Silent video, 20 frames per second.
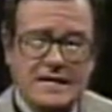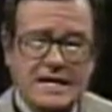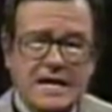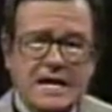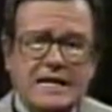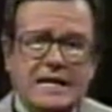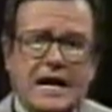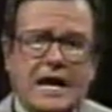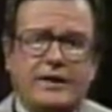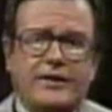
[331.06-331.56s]

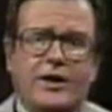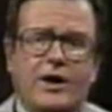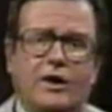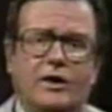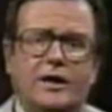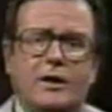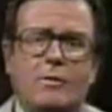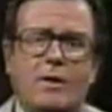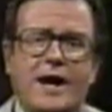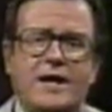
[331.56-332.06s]
Now, the
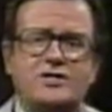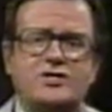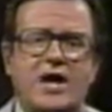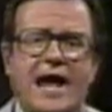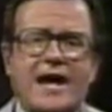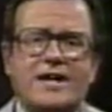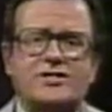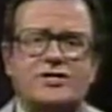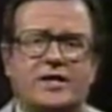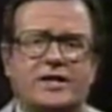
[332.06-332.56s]
only way
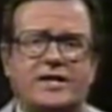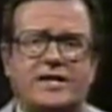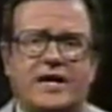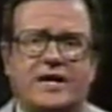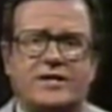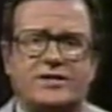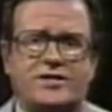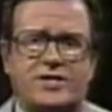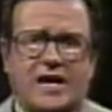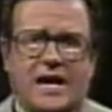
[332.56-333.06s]
Jackson
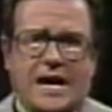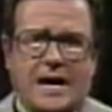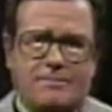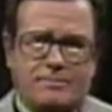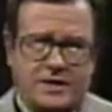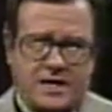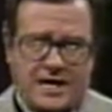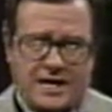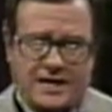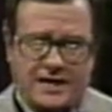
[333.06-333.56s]
can
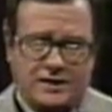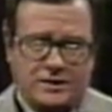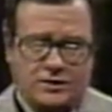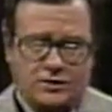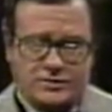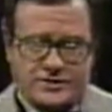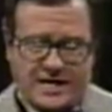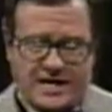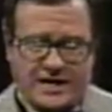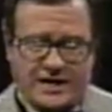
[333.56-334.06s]
top getting
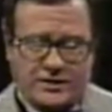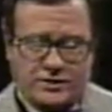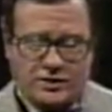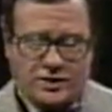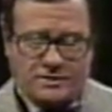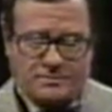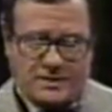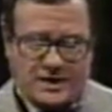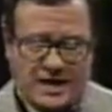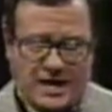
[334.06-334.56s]
Lieutenant
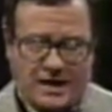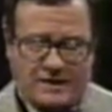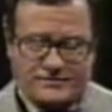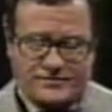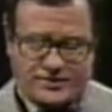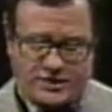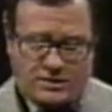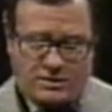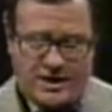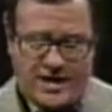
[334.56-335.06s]
Goodman out of
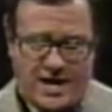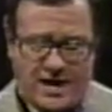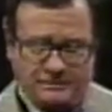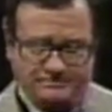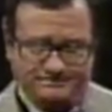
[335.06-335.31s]
Syria